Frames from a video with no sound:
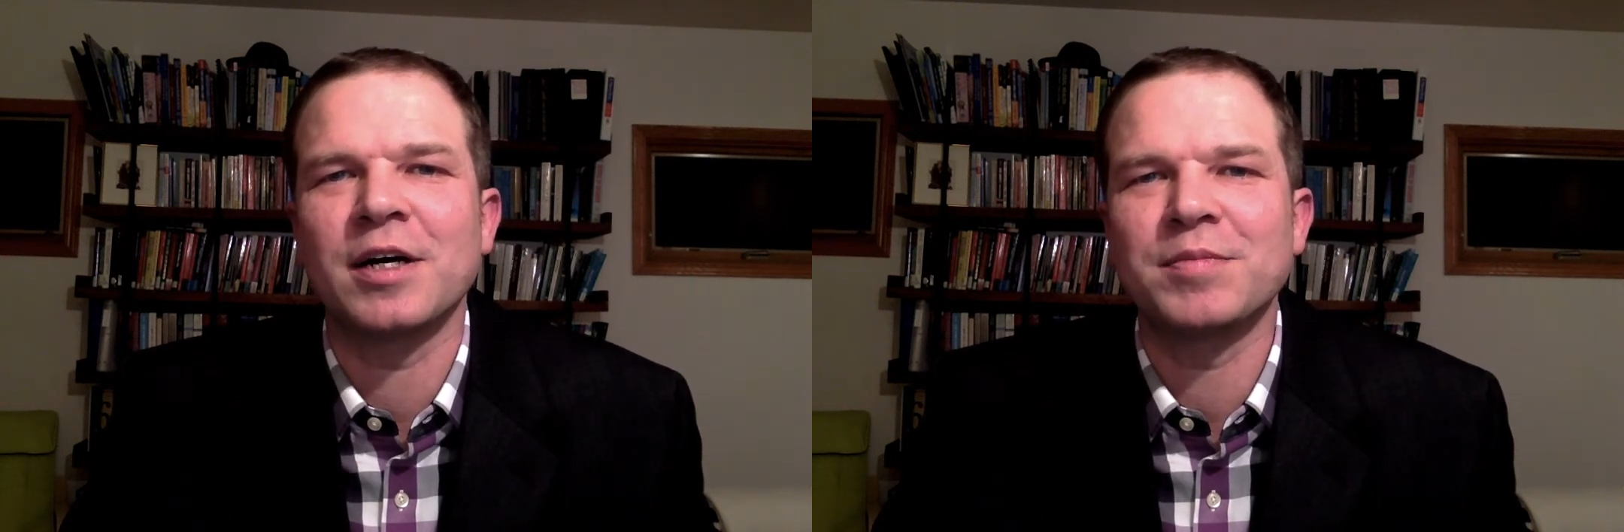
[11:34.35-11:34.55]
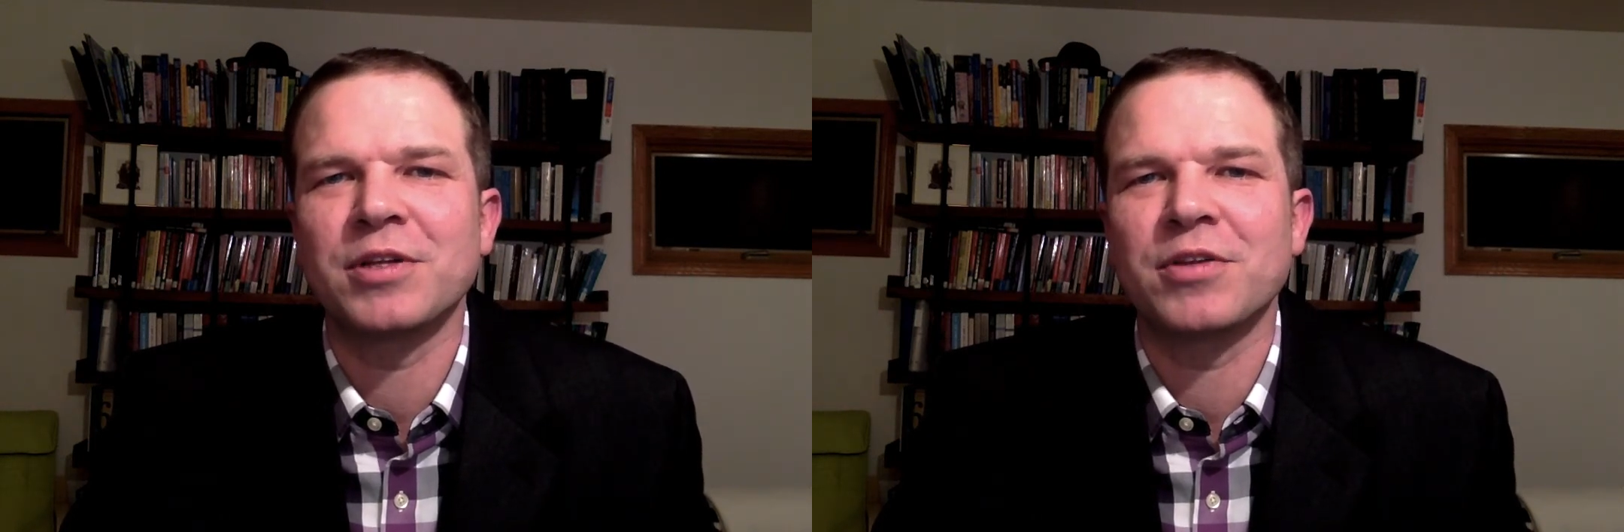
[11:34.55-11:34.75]

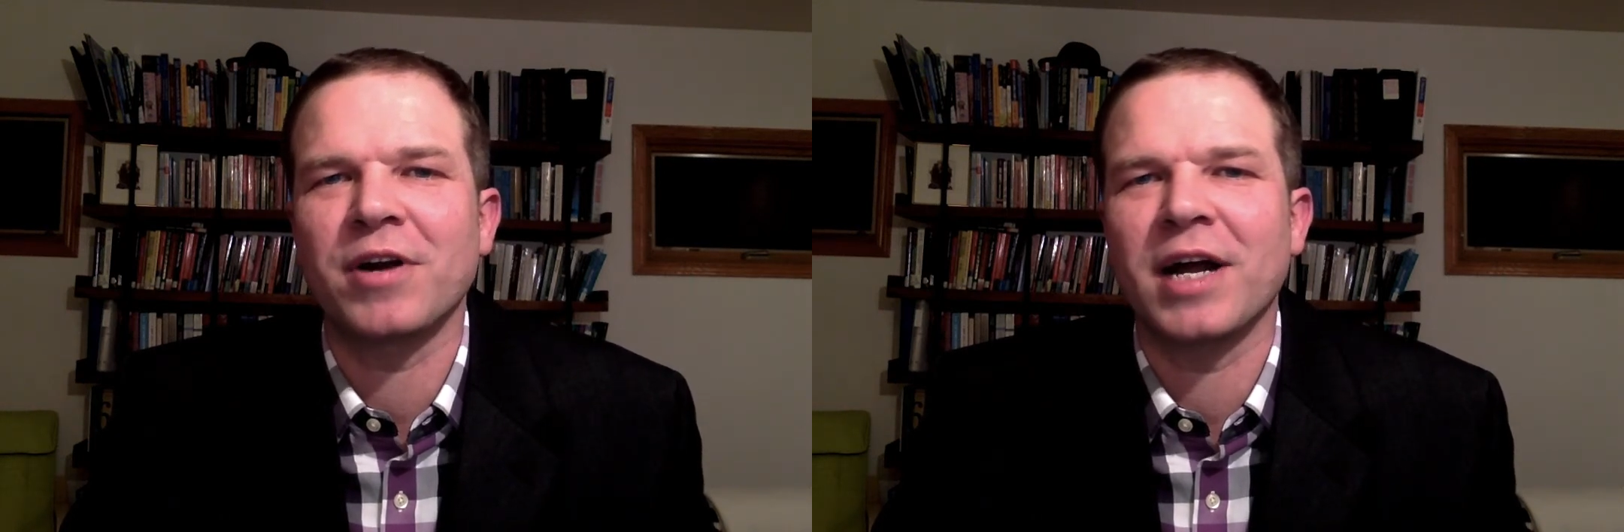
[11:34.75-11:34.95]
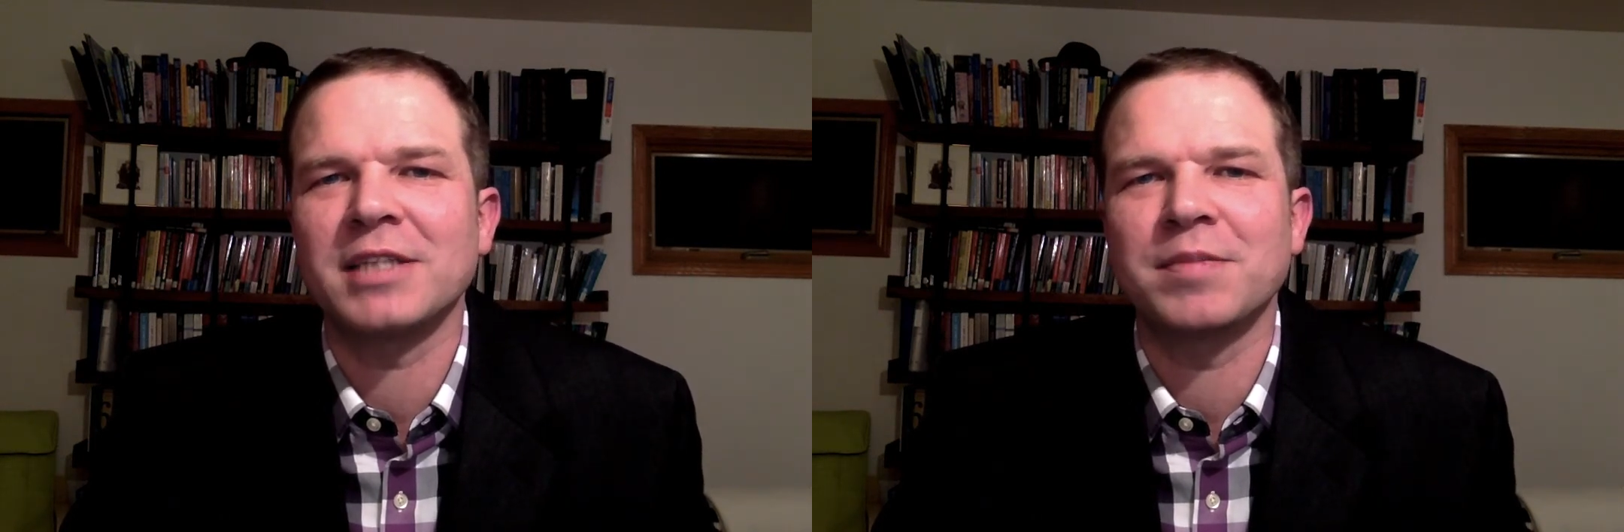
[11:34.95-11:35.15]
up so they're
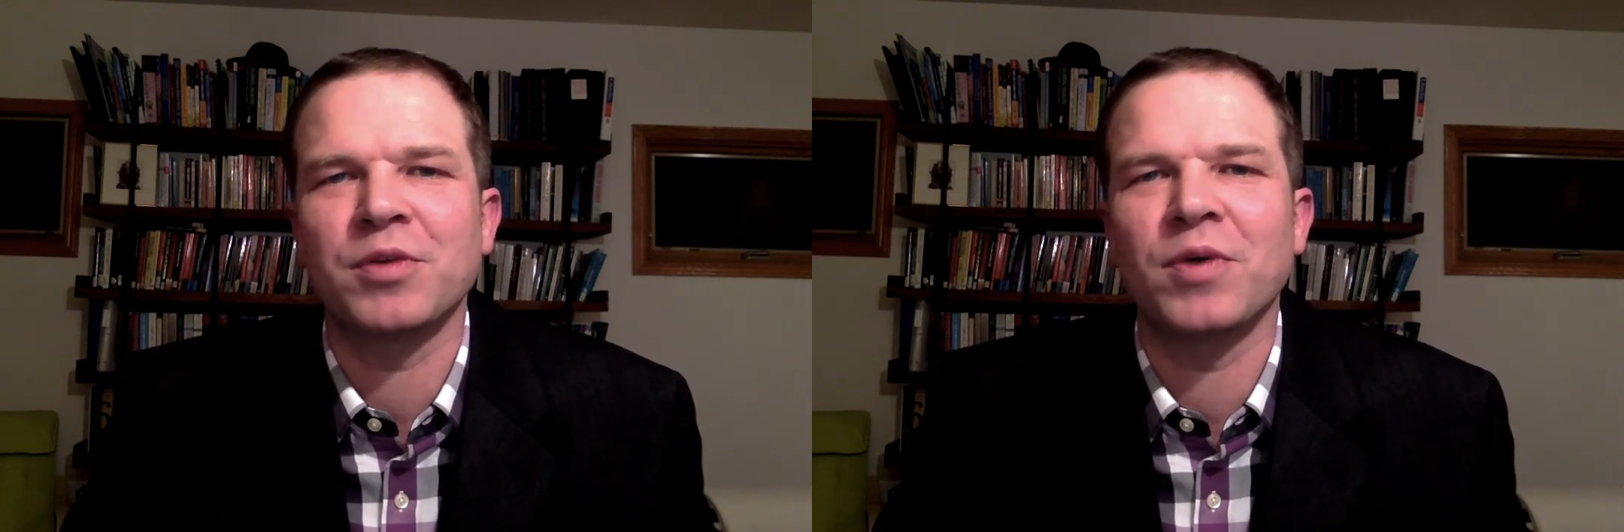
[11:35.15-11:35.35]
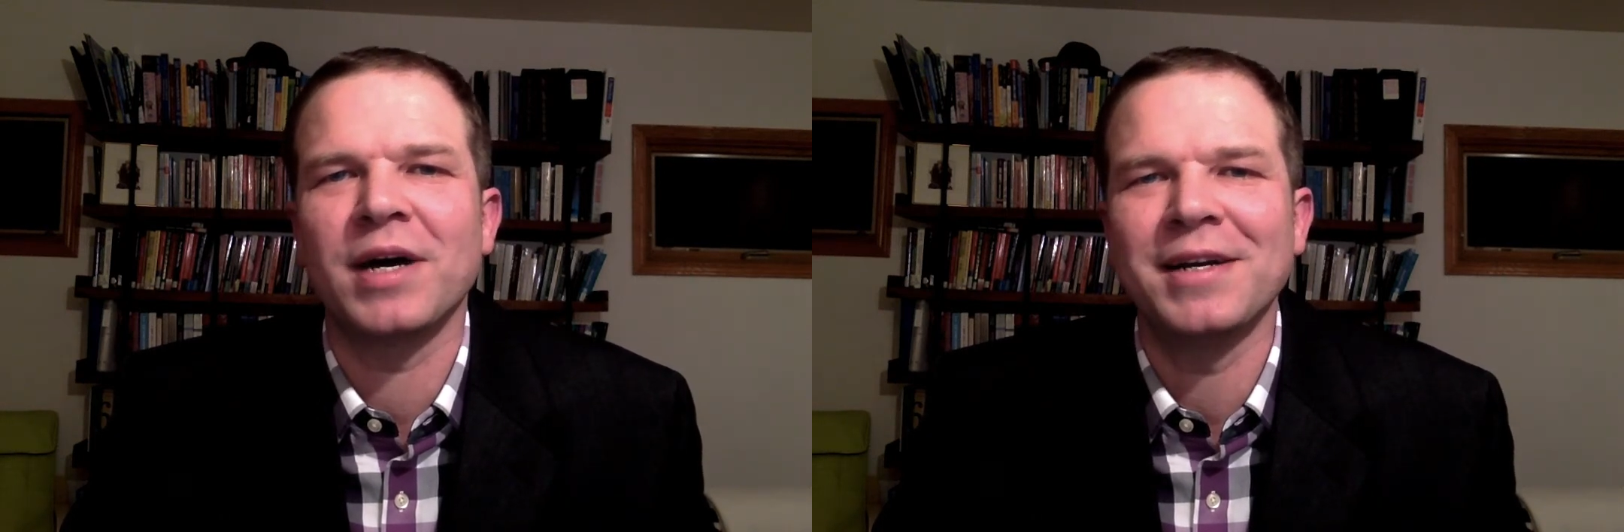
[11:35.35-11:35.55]

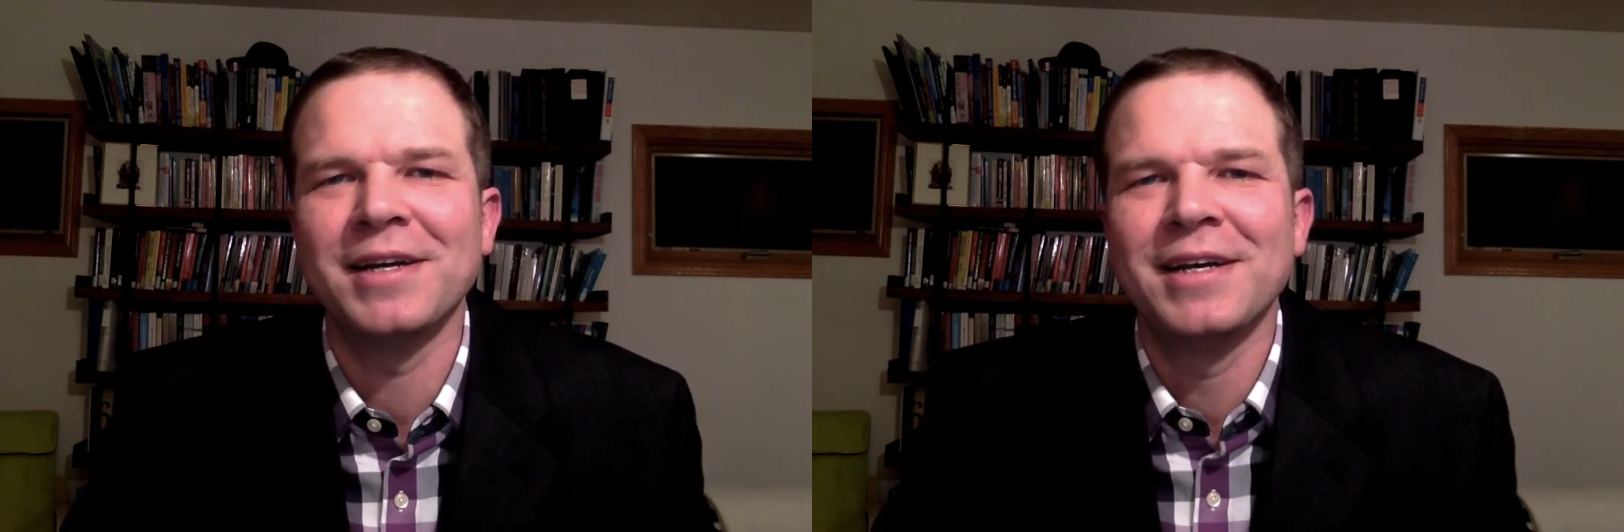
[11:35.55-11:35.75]
hospital-wide.